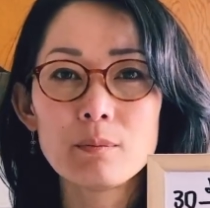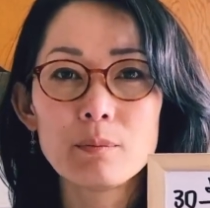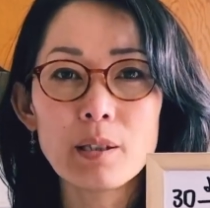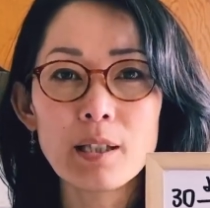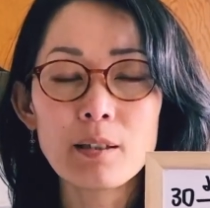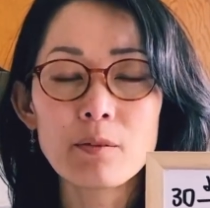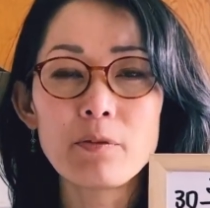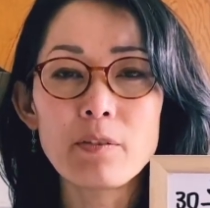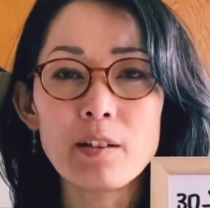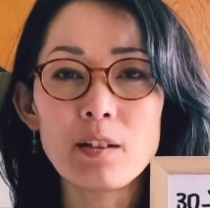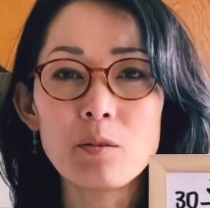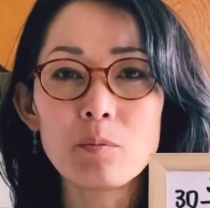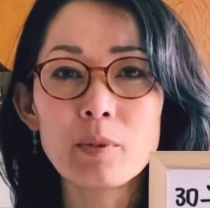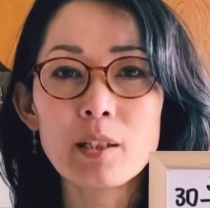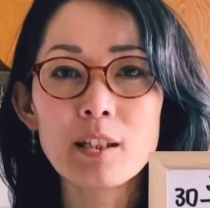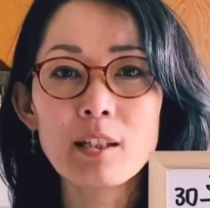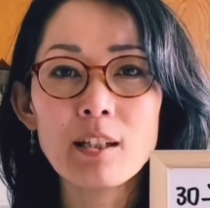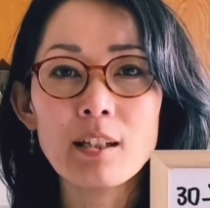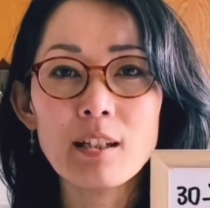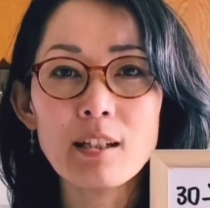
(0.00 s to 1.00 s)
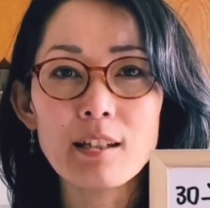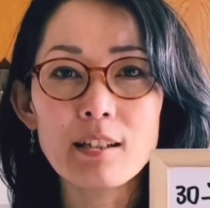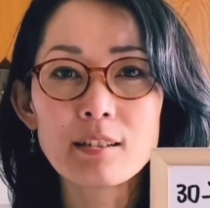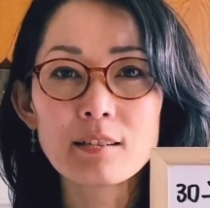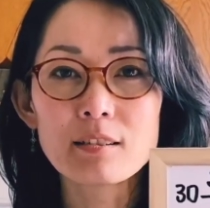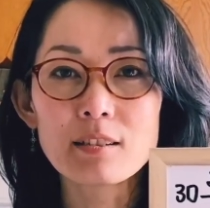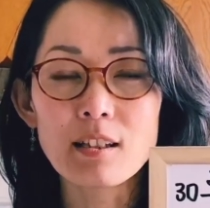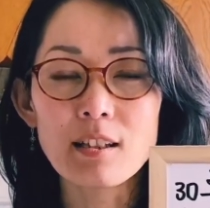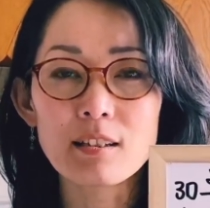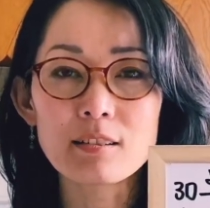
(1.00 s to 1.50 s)
By filming it, I
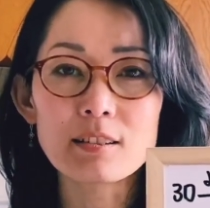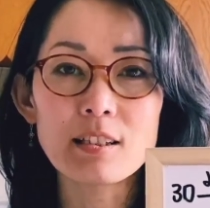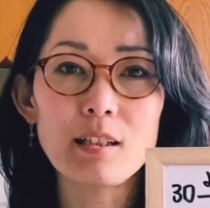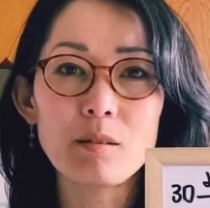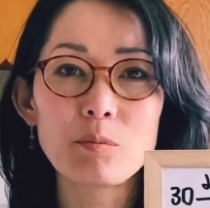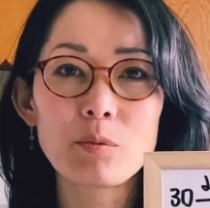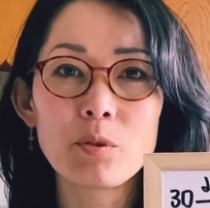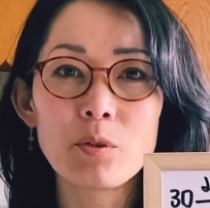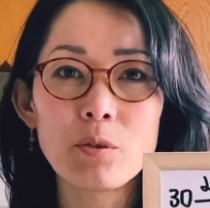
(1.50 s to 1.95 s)
just have